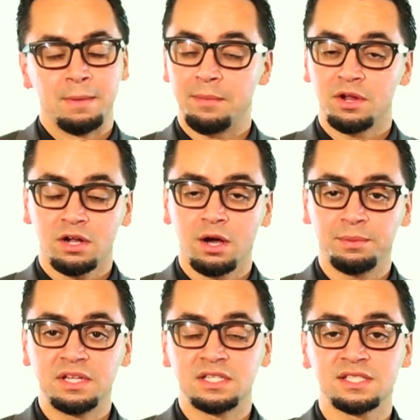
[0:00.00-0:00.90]
Maybe your
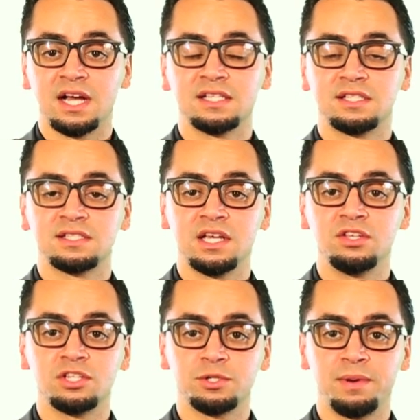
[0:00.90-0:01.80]
company decides to send
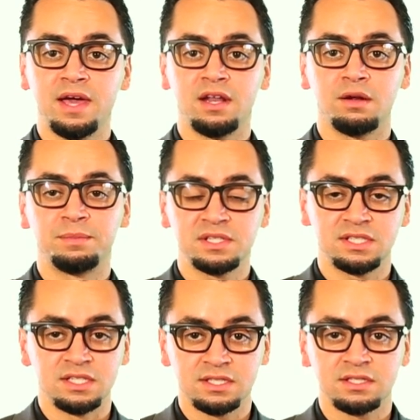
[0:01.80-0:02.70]
you to Japan on
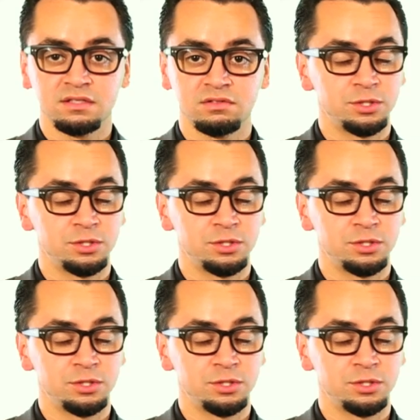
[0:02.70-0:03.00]
business.